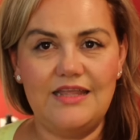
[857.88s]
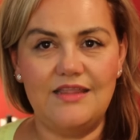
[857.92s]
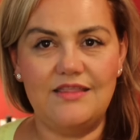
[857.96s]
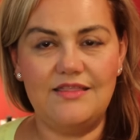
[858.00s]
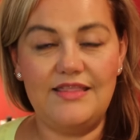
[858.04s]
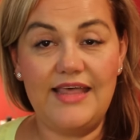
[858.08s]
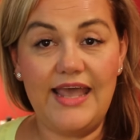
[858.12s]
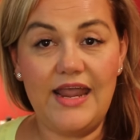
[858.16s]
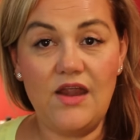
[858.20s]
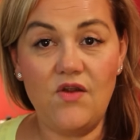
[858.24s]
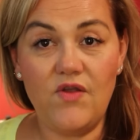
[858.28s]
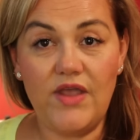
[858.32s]

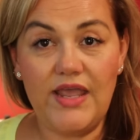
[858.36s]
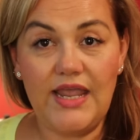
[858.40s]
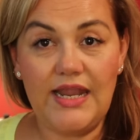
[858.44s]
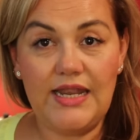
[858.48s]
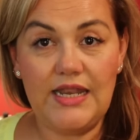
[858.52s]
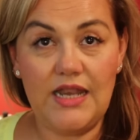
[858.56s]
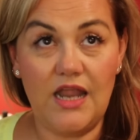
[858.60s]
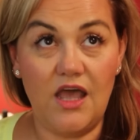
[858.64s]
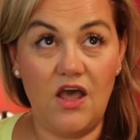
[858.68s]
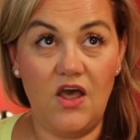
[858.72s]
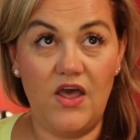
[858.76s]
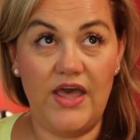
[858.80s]

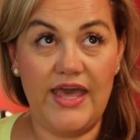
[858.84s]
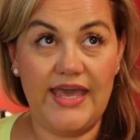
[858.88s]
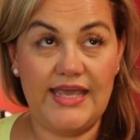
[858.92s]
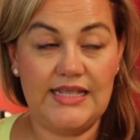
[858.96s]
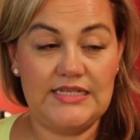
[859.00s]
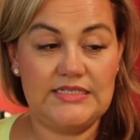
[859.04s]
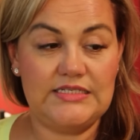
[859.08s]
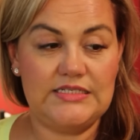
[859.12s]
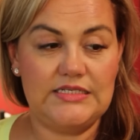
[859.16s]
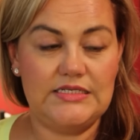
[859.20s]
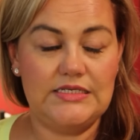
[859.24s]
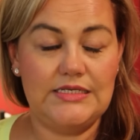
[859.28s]
Therein
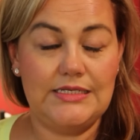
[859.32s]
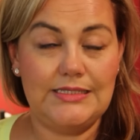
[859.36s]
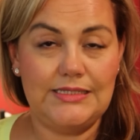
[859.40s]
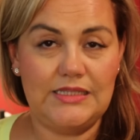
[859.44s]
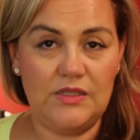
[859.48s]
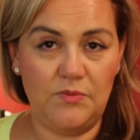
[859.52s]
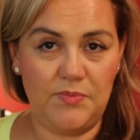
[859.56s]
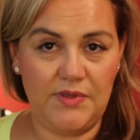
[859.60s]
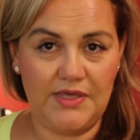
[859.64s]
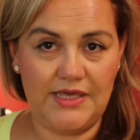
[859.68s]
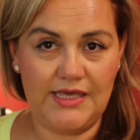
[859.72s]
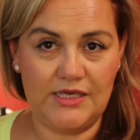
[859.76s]
lies
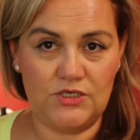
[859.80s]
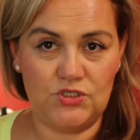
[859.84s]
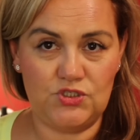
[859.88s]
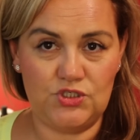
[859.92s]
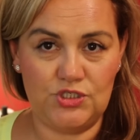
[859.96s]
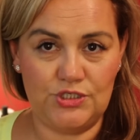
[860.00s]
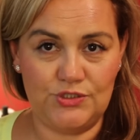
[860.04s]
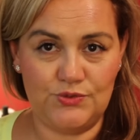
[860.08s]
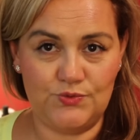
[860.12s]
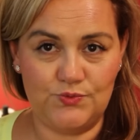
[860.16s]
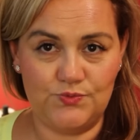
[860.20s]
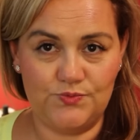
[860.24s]
the big
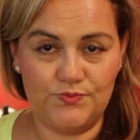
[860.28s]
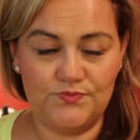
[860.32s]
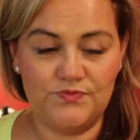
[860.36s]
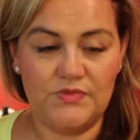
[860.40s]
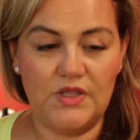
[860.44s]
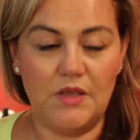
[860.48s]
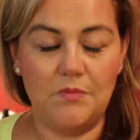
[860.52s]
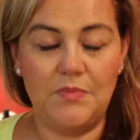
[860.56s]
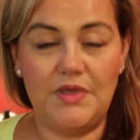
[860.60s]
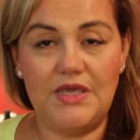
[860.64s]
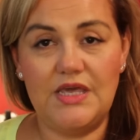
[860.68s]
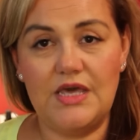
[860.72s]
issue
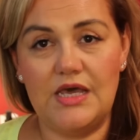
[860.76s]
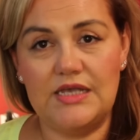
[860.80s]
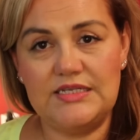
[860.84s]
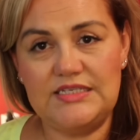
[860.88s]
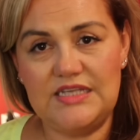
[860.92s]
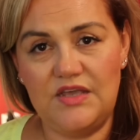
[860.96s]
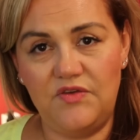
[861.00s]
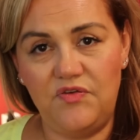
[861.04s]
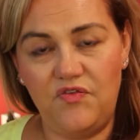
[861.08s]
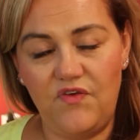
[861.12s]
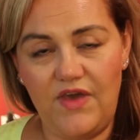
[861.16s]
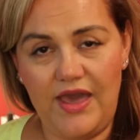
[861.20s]

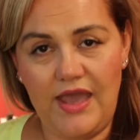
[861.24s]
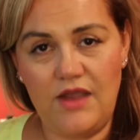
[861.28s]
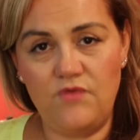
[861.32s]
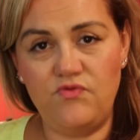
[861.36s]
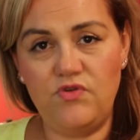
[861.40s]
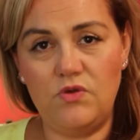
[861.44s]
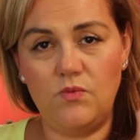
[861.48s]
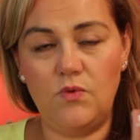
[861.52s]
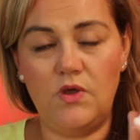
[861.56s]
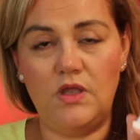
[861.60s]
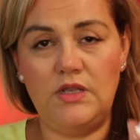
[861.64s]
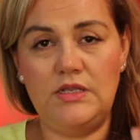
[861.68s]
because if
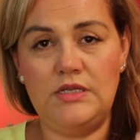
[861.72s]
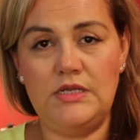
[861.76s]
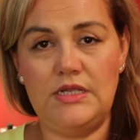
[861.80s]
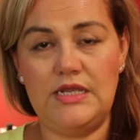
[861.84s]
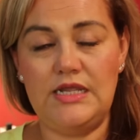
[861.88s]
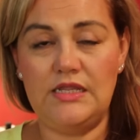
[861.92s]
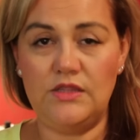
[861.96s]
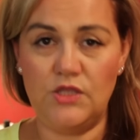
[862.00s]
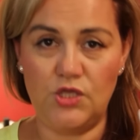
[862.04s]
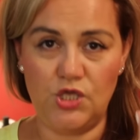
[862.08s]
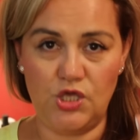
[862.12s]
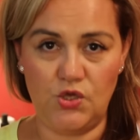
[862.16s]
everyone
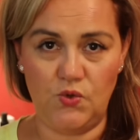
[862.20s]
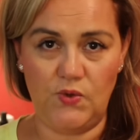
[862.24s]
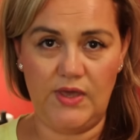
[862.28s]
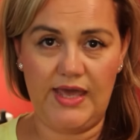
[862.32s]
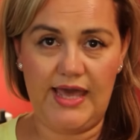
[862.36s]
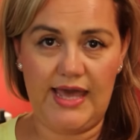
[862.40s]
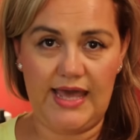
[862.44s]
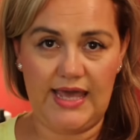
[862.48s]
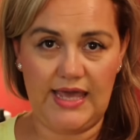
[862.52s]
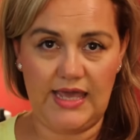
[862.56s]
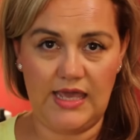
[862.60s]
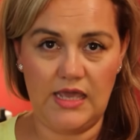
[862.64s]
in the
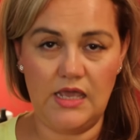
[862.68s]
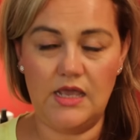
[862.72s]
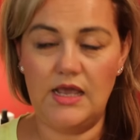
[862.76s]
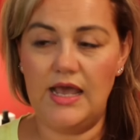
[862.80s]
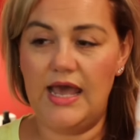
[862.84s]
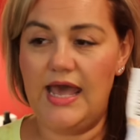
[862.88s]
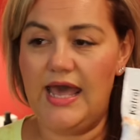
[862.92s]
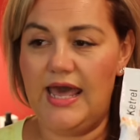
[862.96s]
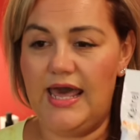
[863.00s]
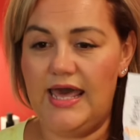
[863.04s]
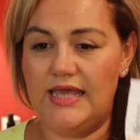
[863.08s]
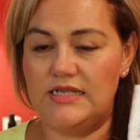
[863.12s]
UK
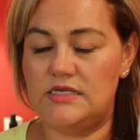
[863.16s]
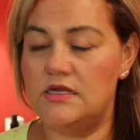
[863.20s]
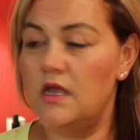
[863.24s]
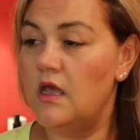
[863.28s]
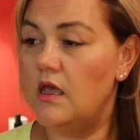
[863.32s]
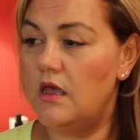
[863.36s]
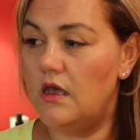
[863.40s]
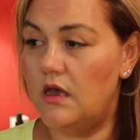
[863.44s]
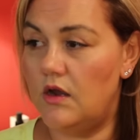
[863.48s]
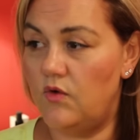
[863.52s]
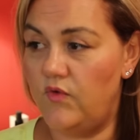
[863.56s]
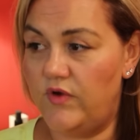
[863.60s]
had
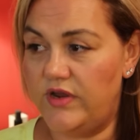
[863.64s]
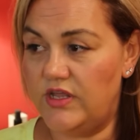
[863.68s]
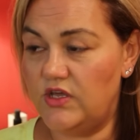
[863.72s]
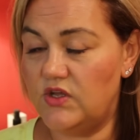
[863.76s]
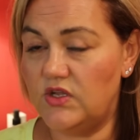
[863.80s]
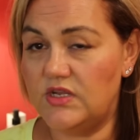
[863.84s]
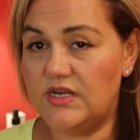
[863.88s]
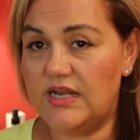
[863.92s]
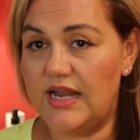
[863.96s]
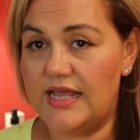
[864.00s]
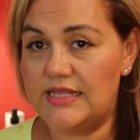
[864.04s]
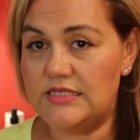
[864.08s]
a really
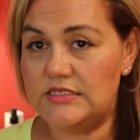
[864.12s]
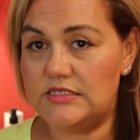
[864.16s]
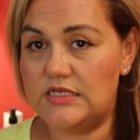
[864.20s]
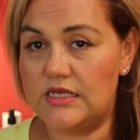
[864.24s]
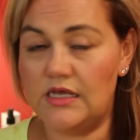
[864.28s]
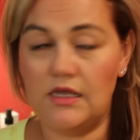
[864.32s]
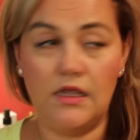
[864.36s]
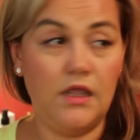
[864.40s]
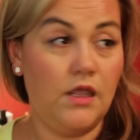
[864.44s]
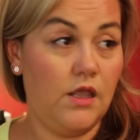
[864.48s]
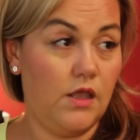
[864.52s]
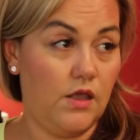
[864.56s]
good
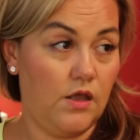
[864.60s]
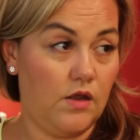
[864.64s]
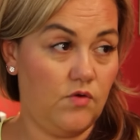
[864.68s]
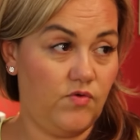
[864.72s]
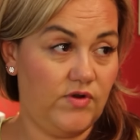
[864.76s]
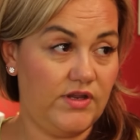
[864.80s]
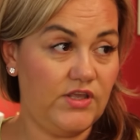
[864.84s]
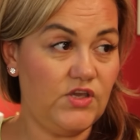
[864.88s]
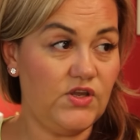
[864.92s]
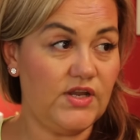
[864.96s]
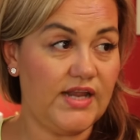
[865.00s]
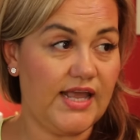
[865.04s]
cleanser, a
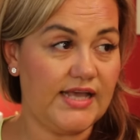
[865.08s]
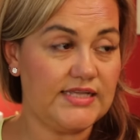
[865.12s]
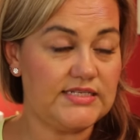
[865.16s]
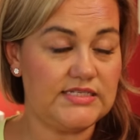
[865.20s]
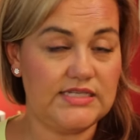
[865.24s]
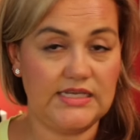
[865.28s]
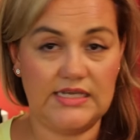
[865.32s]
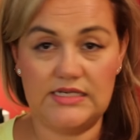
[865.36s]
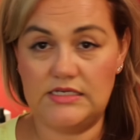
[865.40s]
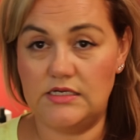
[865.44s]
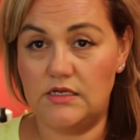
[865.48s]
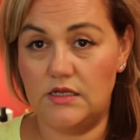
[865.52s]
really good
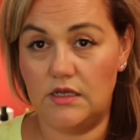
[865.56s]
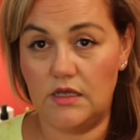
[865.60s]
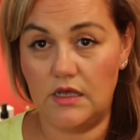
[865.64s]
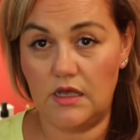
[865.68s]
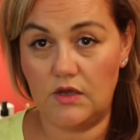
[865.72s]
acid,